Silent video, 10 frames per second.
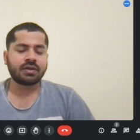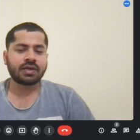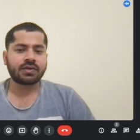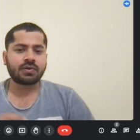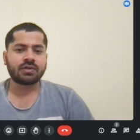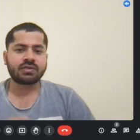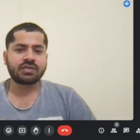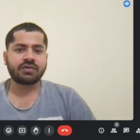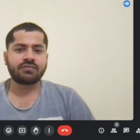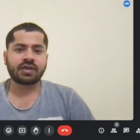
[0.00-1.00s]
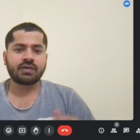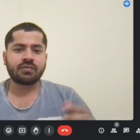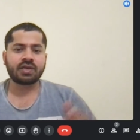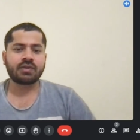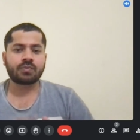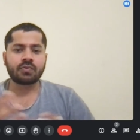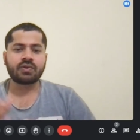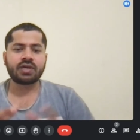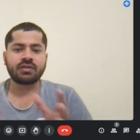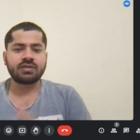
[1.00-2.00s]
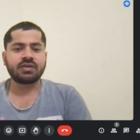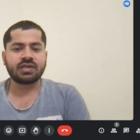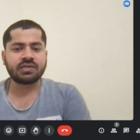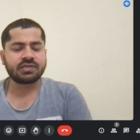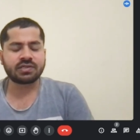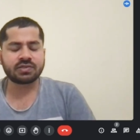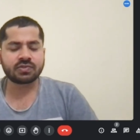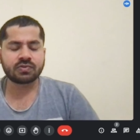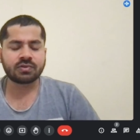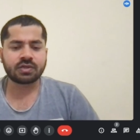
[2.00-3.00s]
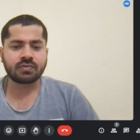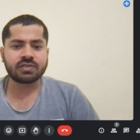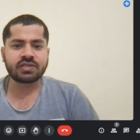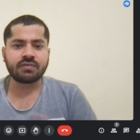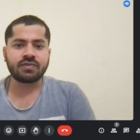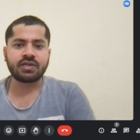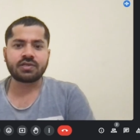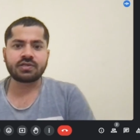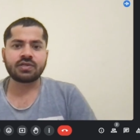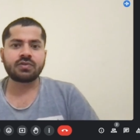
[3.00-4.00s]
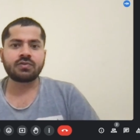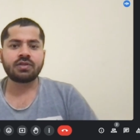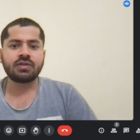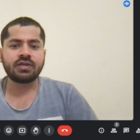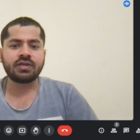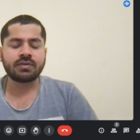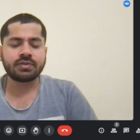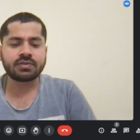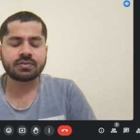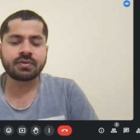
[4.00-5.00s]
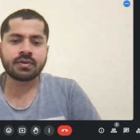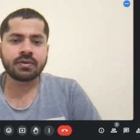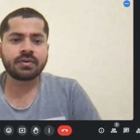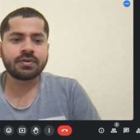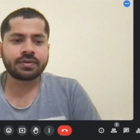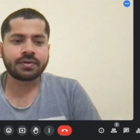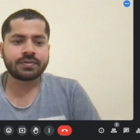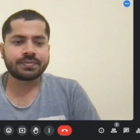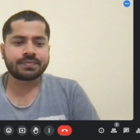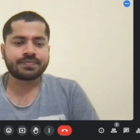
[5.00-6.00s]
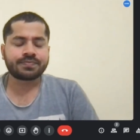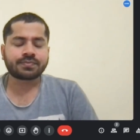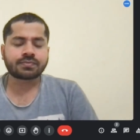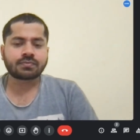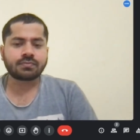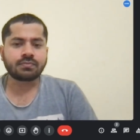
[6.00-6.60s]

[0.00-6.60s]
like dot save, and we can provide the entity, so it will save the entity into database. Okay.